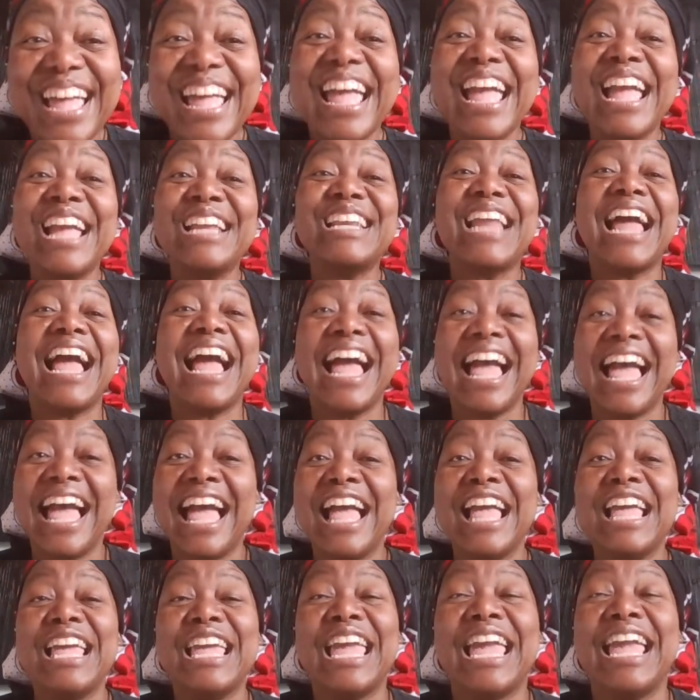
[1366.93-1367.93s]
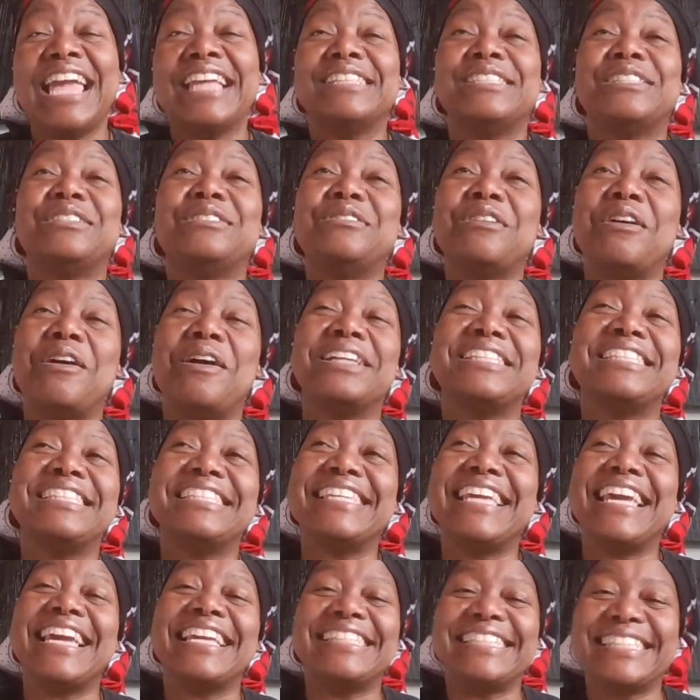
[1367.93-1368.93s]
And I had not
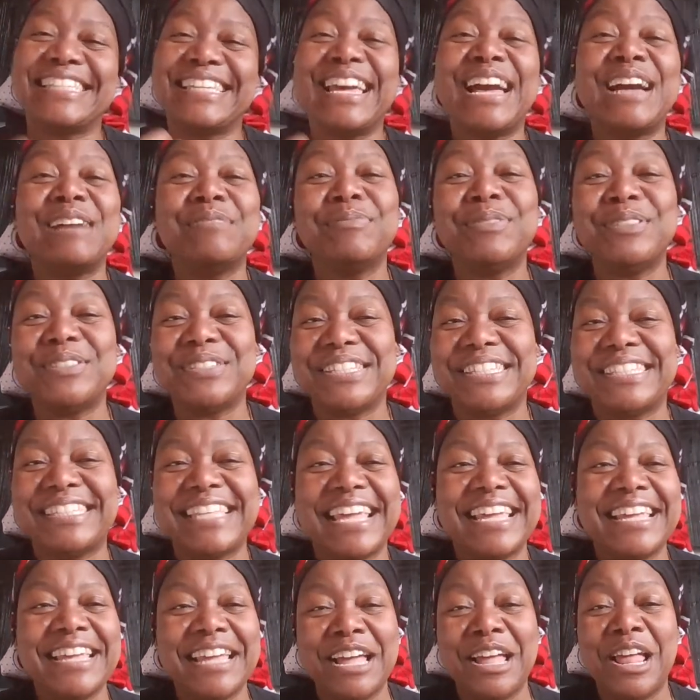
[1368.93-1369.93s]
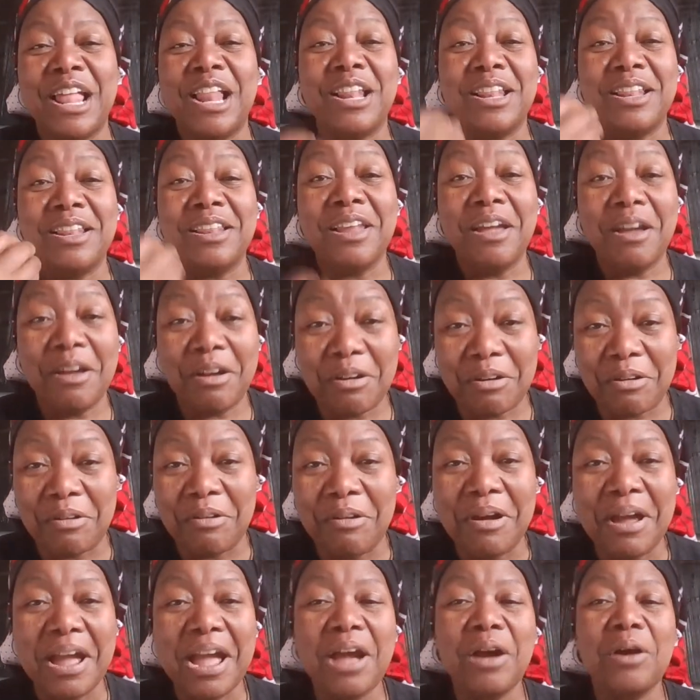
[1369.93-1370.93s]
yet come to say hello.
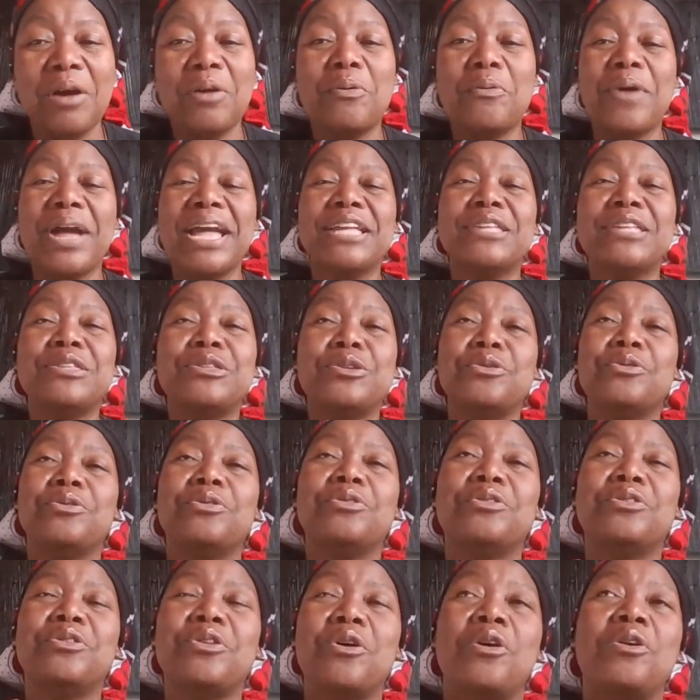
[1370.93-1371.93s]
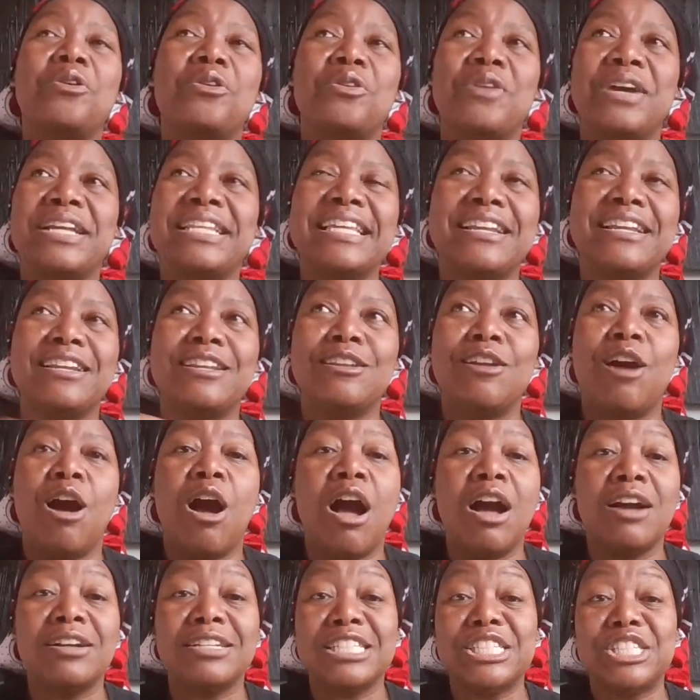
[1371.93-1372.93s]
When you go on a
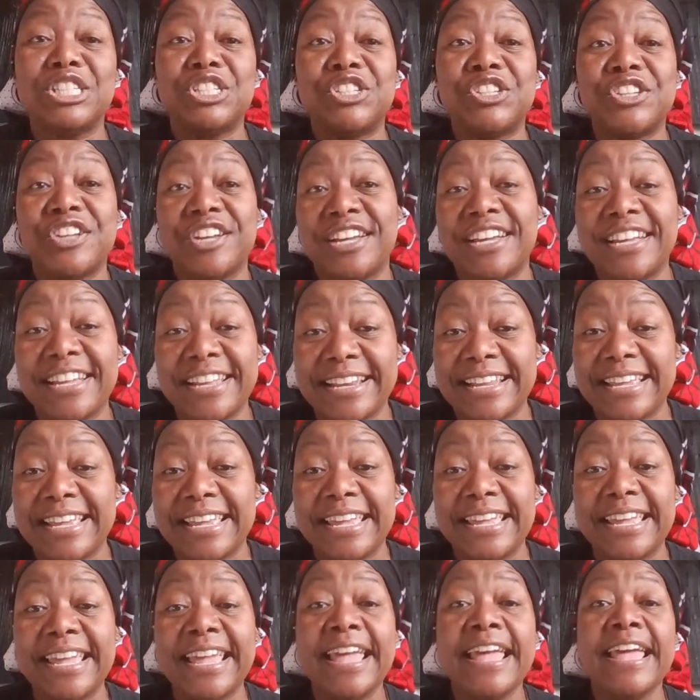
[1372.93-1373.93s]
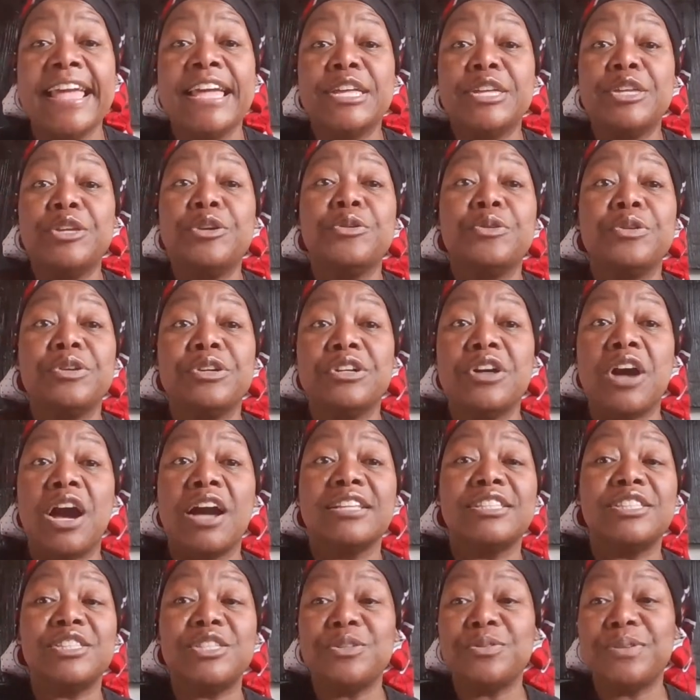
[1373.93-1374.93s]
long journey, you
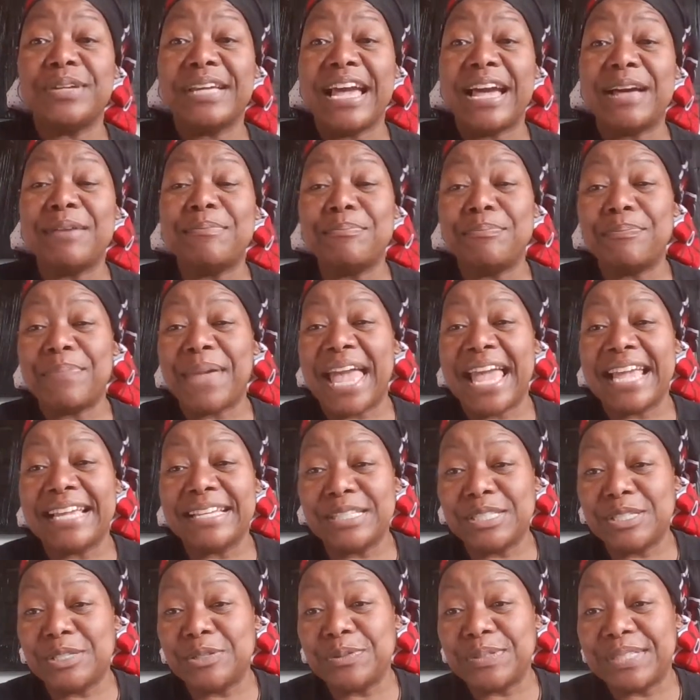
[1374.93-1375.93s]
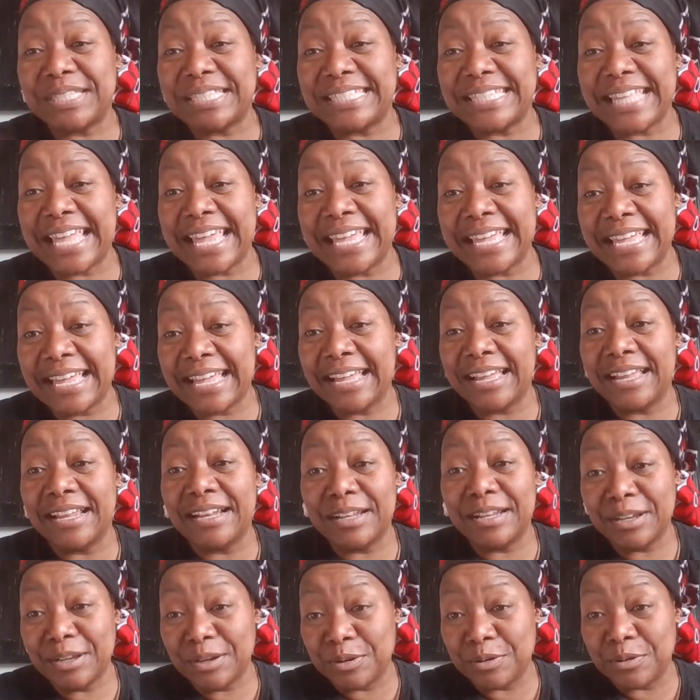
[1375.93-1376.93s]
got to come back to say
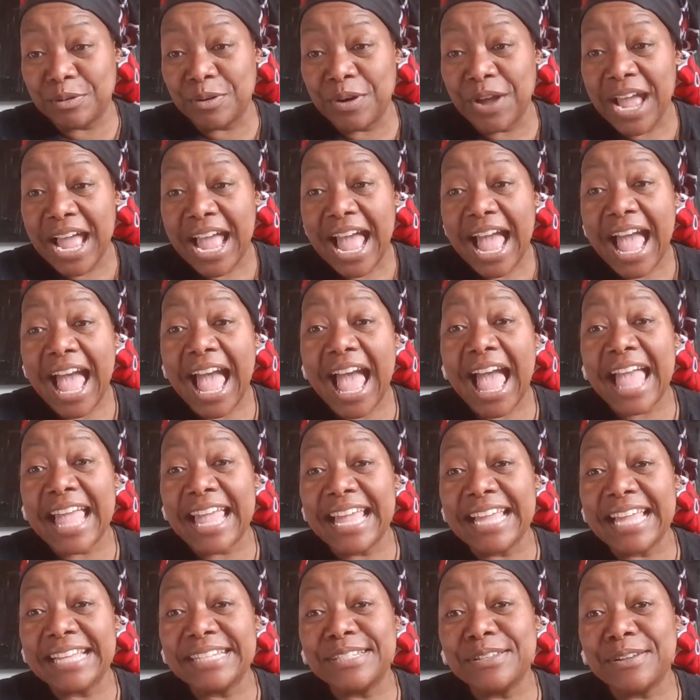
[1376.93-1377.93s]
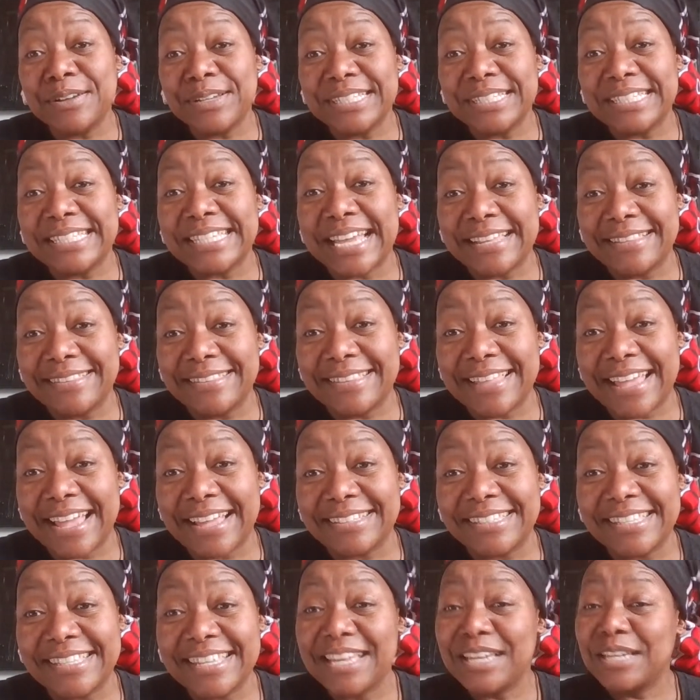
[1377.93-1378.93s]
hello. I had not done that.
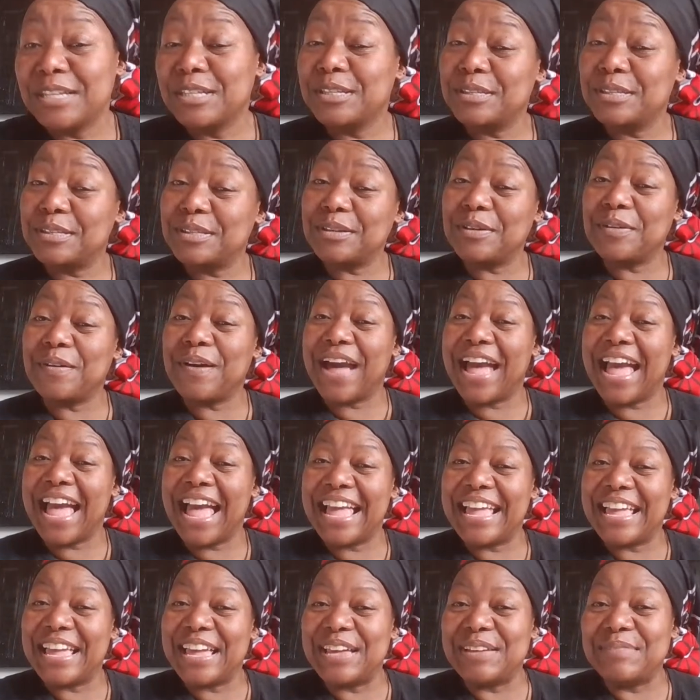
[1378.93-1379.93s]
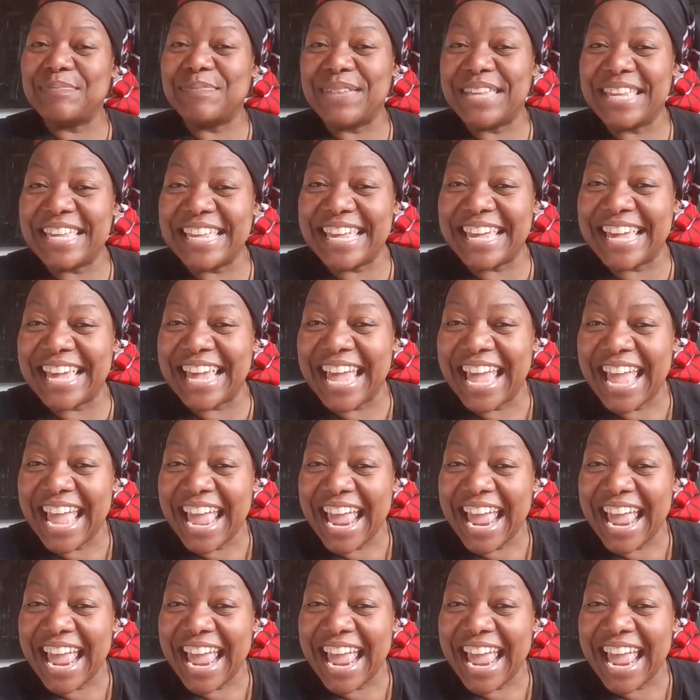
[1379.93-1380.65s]
So I am here.